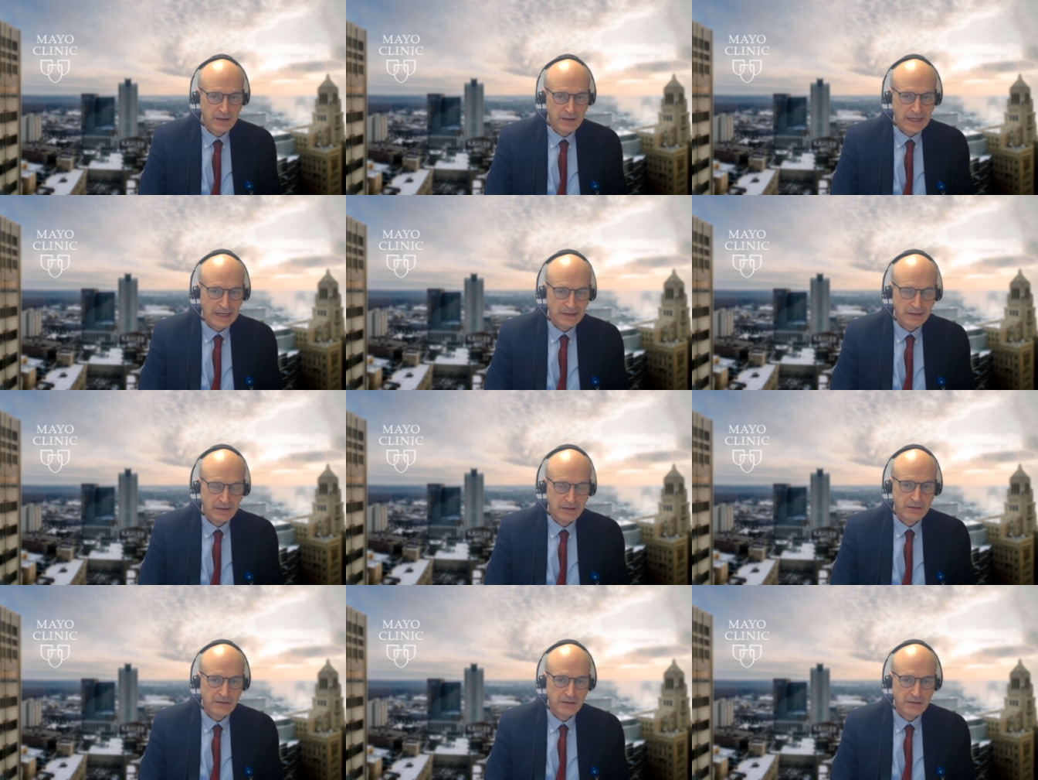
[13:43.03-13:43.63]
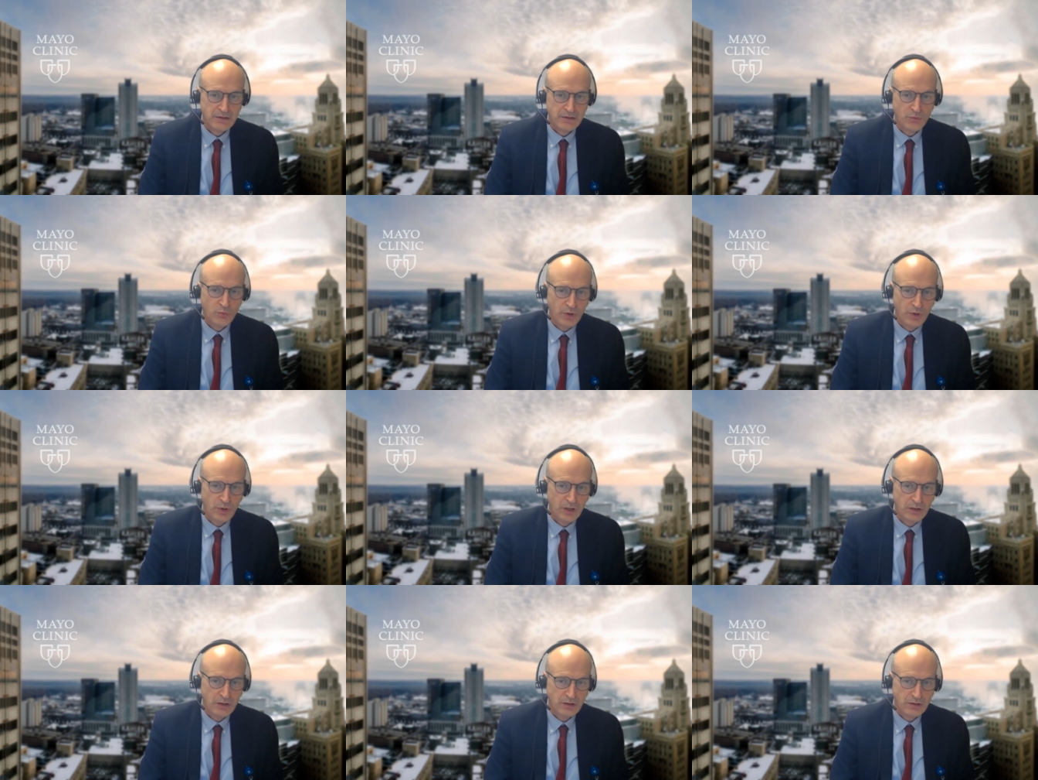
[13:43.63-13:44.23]
that
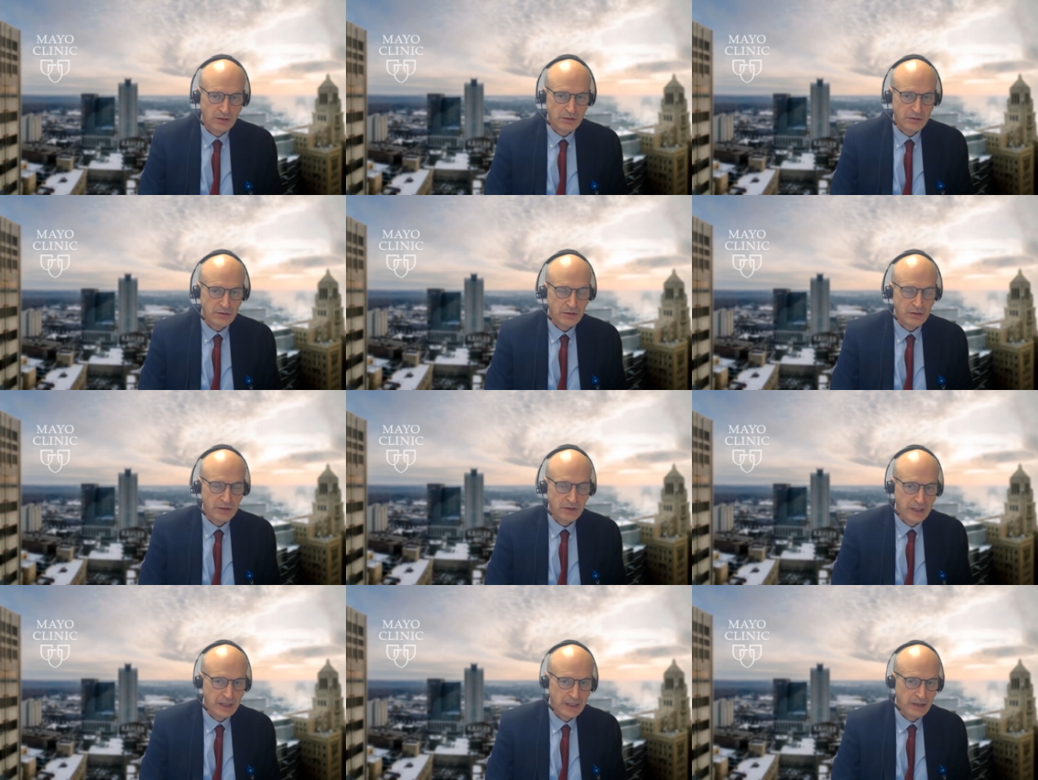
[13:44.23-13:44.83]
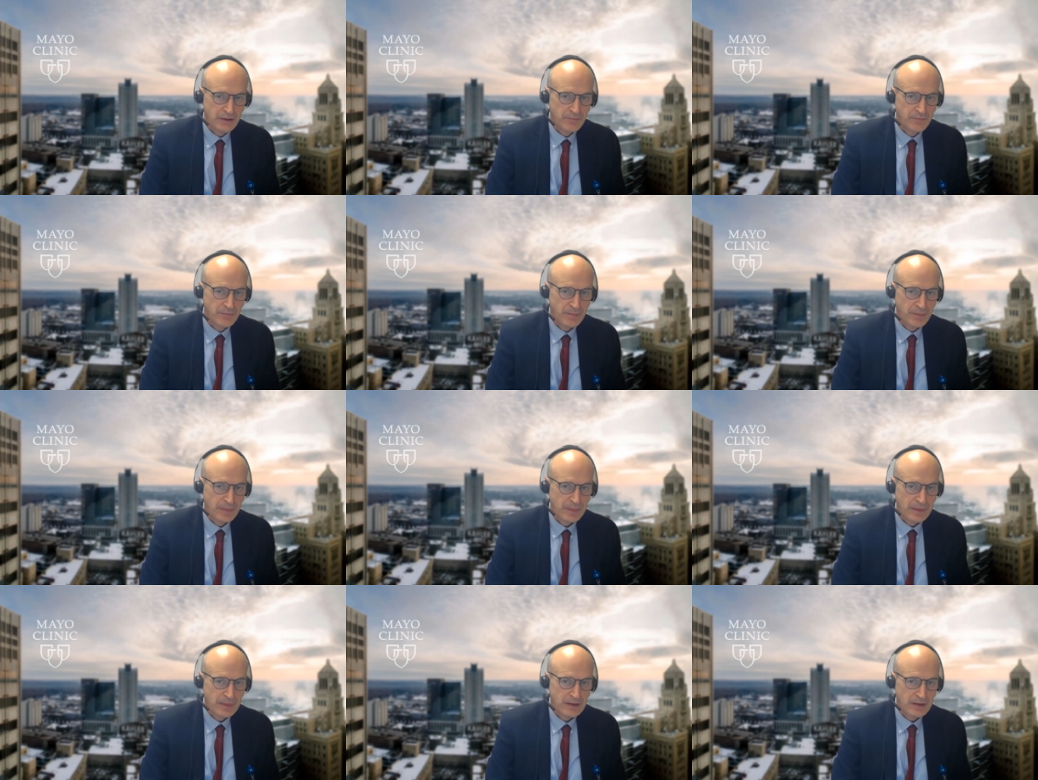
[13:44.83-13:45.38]
will um,